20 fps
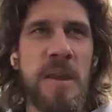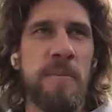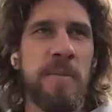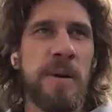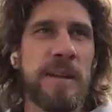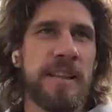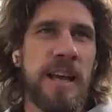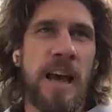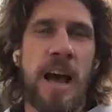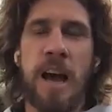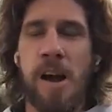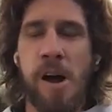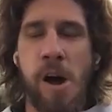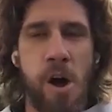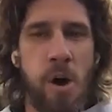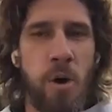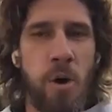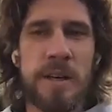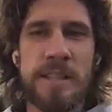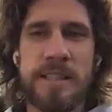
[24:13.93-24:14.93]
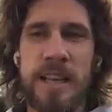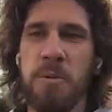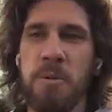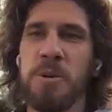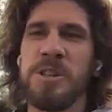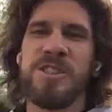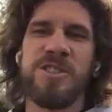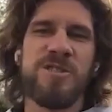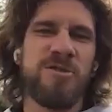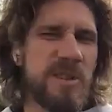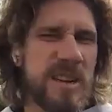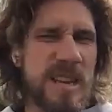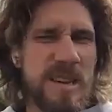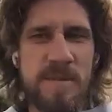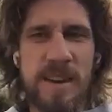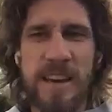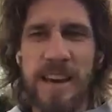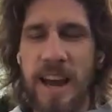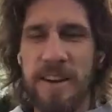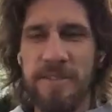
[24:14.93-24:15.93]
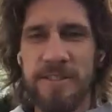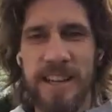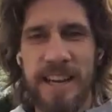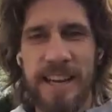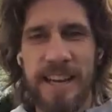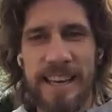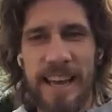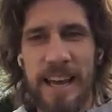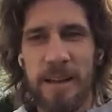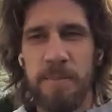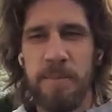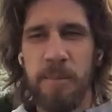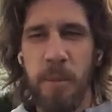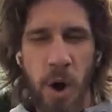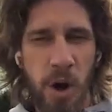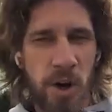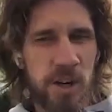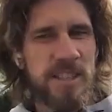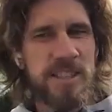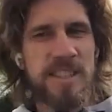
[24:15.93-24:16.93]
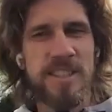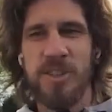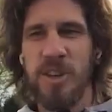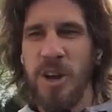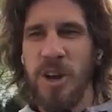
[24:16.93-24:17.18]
but always I was screaming after I got points.